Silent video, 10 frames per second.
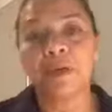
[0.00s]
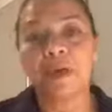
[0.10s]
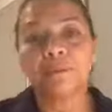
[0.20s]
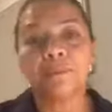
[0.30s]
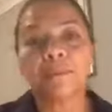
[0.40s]

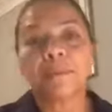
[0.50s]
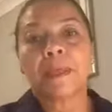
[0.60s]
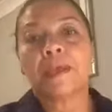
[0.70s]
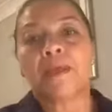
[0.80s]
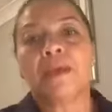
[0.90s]

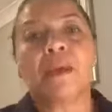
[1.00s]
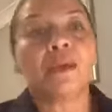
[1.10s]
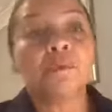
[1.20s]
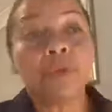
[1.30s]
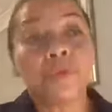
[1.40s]

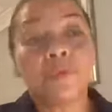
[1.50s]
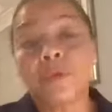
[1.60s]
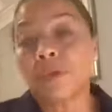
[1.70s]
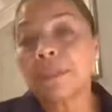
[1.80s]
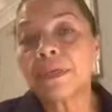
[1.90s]

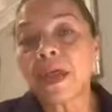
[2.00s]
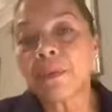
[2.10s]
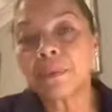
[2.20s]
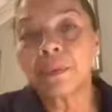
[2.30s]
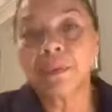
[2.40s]
one-to-one on
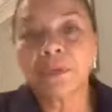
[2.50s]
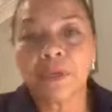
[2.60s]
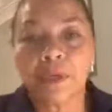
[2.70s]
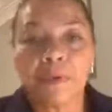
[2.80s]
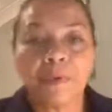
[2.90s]
Skype or
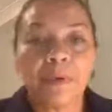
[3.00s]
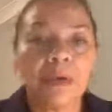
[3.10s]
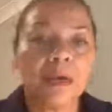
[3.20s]
Zoom,